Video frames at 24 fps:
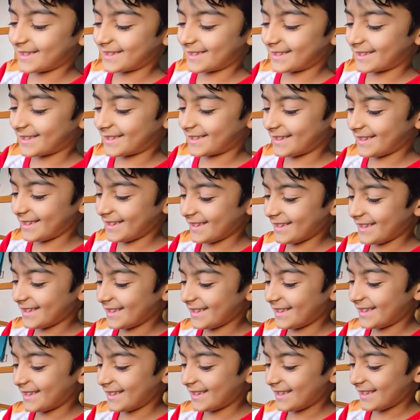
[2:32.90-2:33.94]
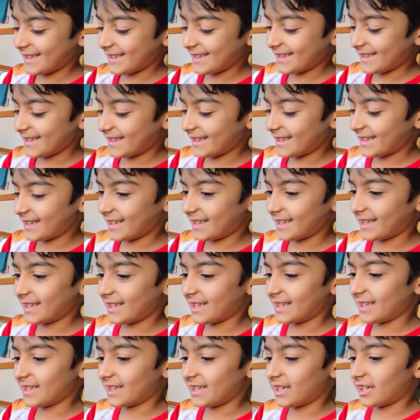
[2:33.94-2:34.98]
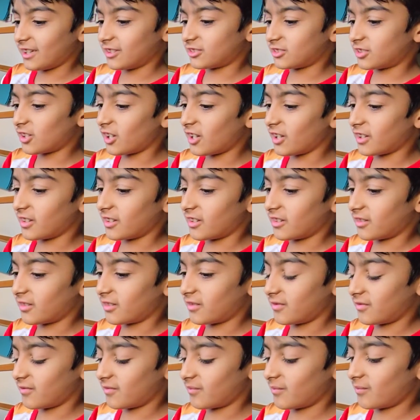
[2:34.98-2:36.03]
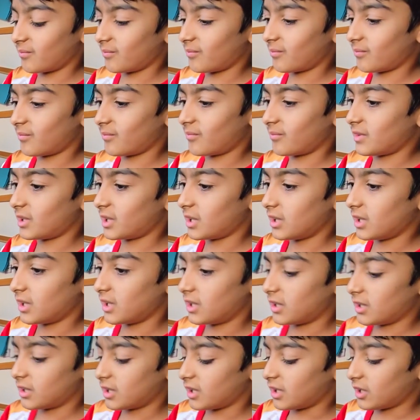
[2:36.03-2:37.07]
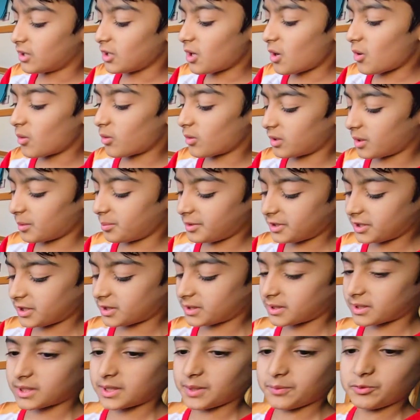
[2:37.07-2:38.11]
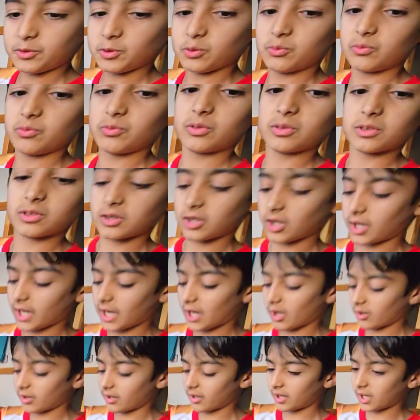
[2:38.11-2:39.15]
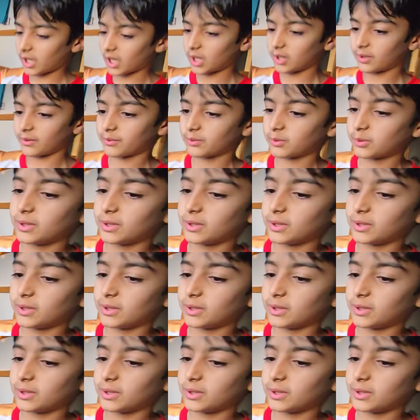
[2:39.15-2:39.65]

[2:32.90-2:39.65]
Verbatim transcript: Why? What am I gonna attack them with? These gun. This thing? No, let me just give you gun out, out of